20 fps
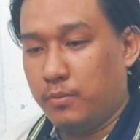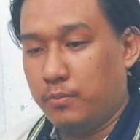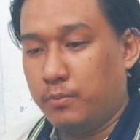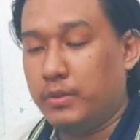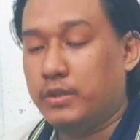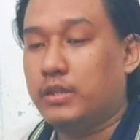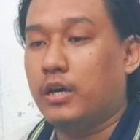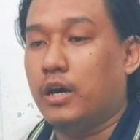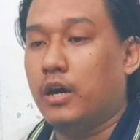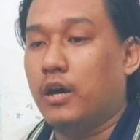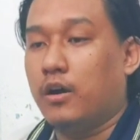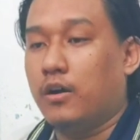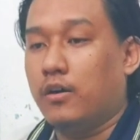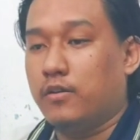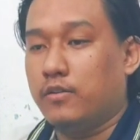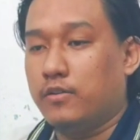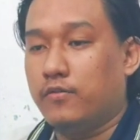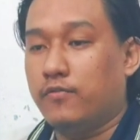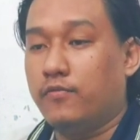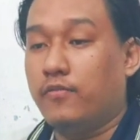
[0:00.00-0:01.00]
Pitta,
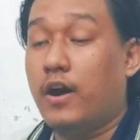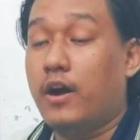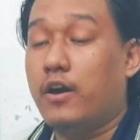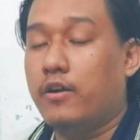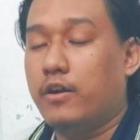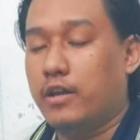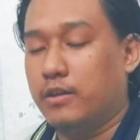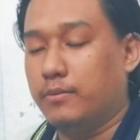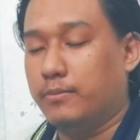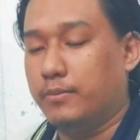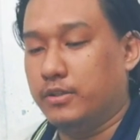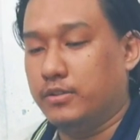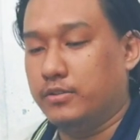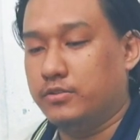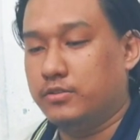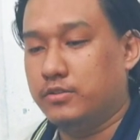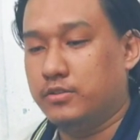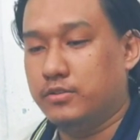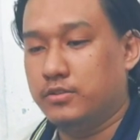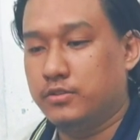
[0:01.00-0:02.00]
the fire
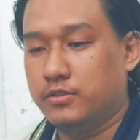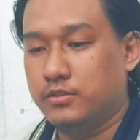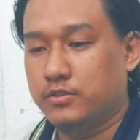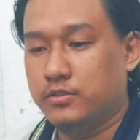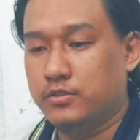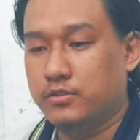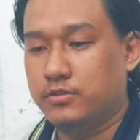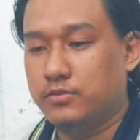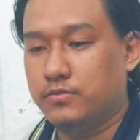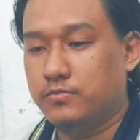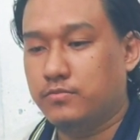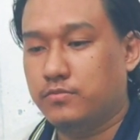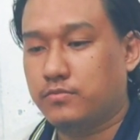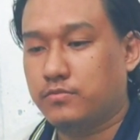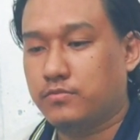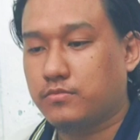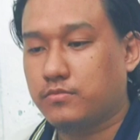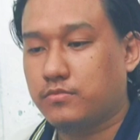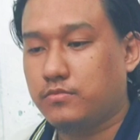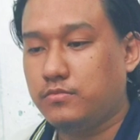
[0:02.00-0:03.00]
element,
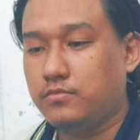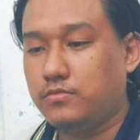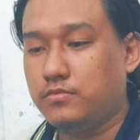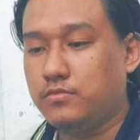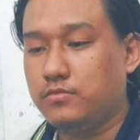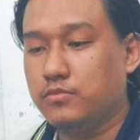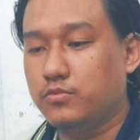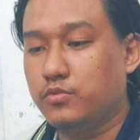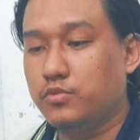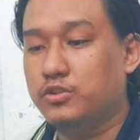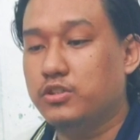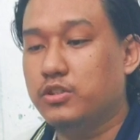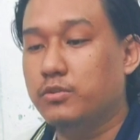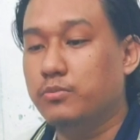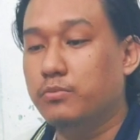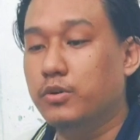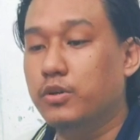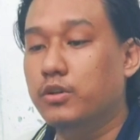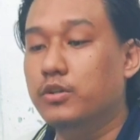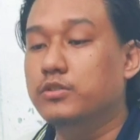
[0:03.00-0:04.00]
which
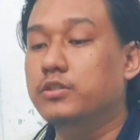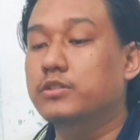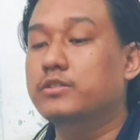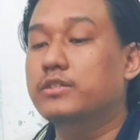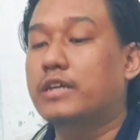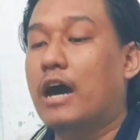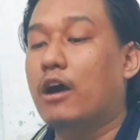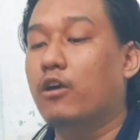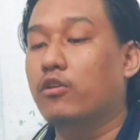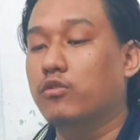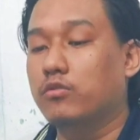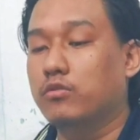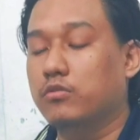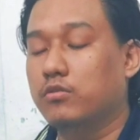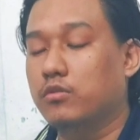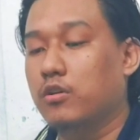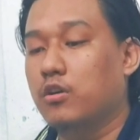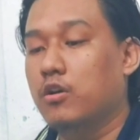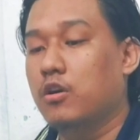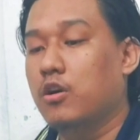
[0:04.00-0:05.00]
emerges out
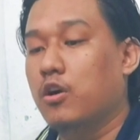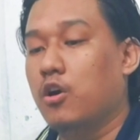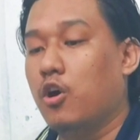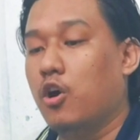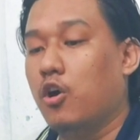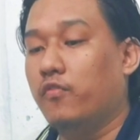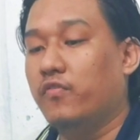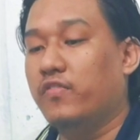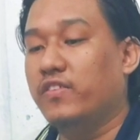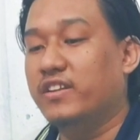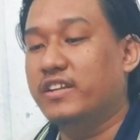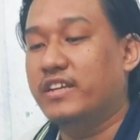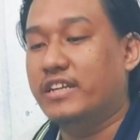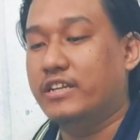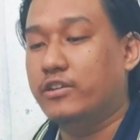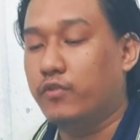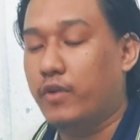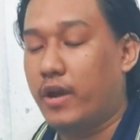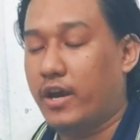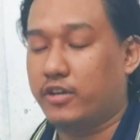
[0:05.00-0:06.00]
of an
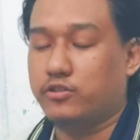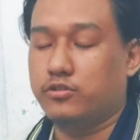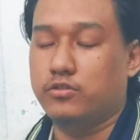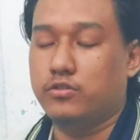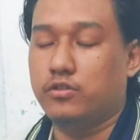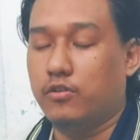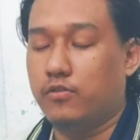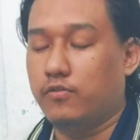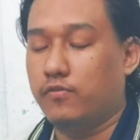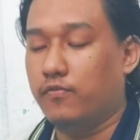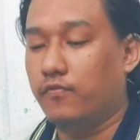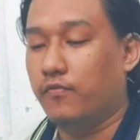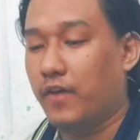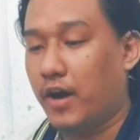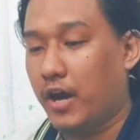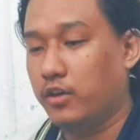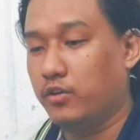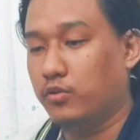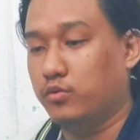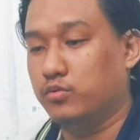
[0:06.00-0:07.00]
interaction of
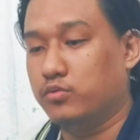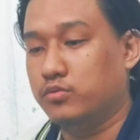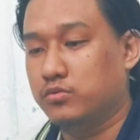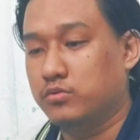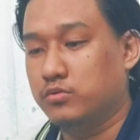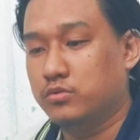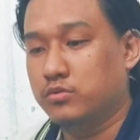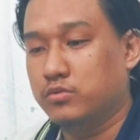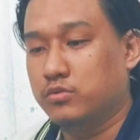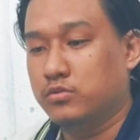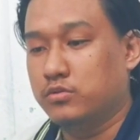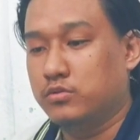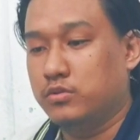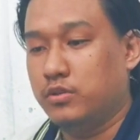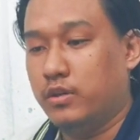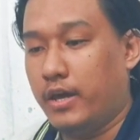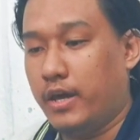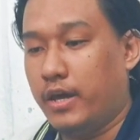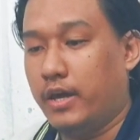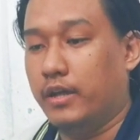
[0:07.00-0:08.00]
Vayu
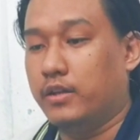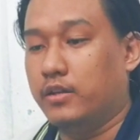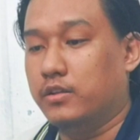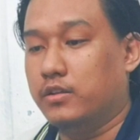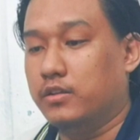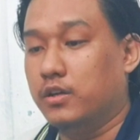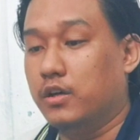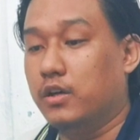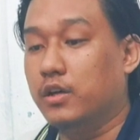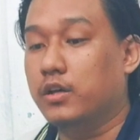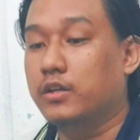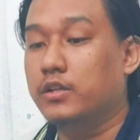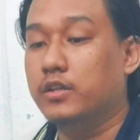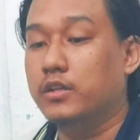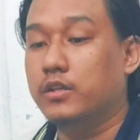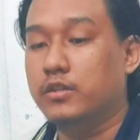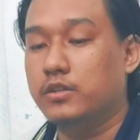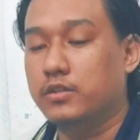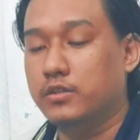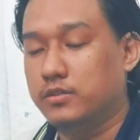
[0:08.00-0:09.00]
and
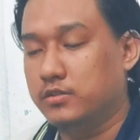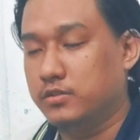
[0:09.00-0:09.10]
Agni.